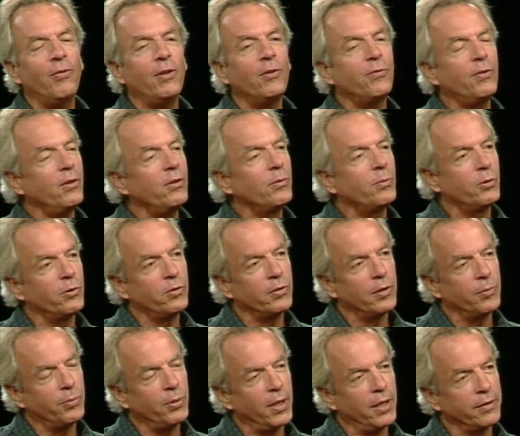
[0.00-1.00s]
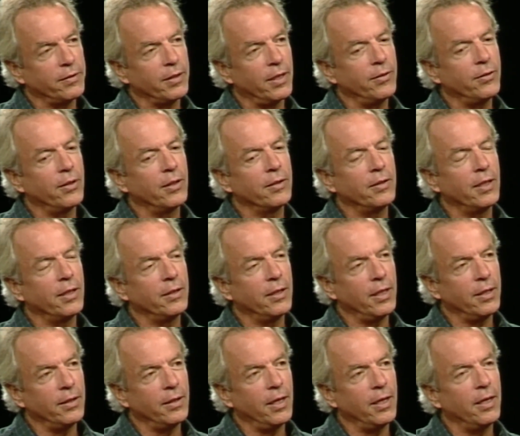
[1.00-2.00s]
I felt vulnerable to the press. I thought
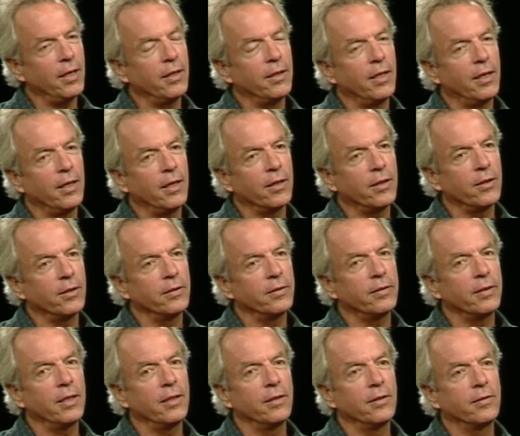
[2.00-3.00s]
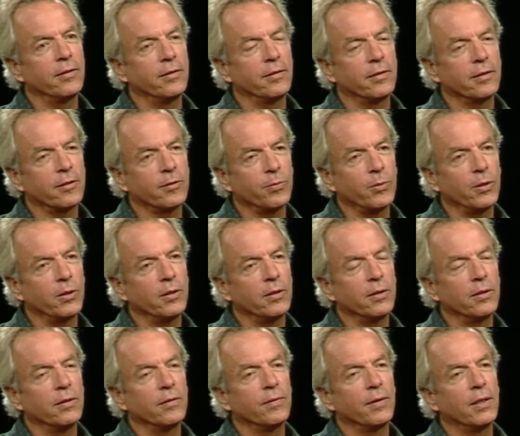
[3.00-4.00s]
that they are going to say this is
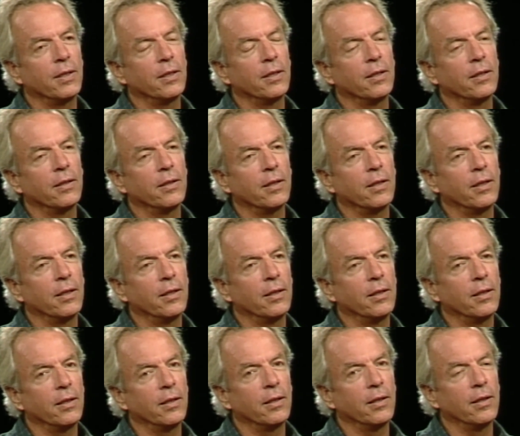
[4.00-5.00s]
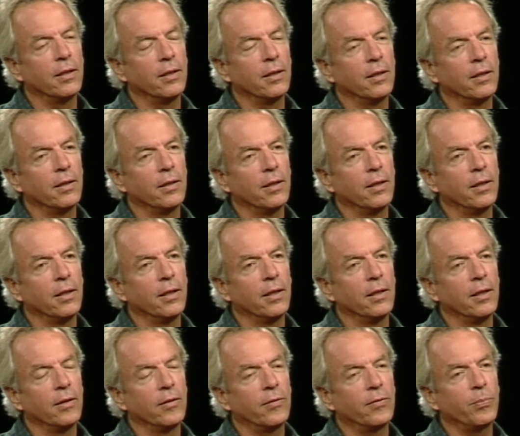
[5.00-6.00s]
exploitative
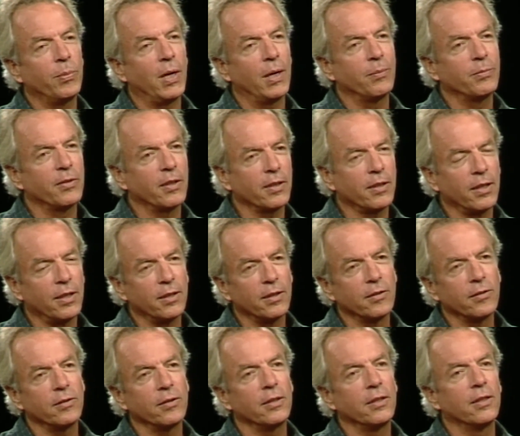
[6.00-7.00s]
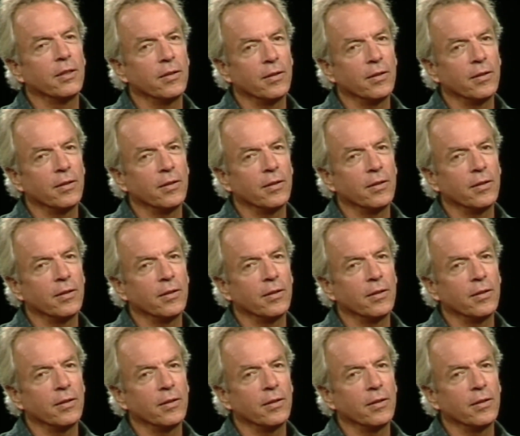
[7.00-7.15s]
and it's pop psychology.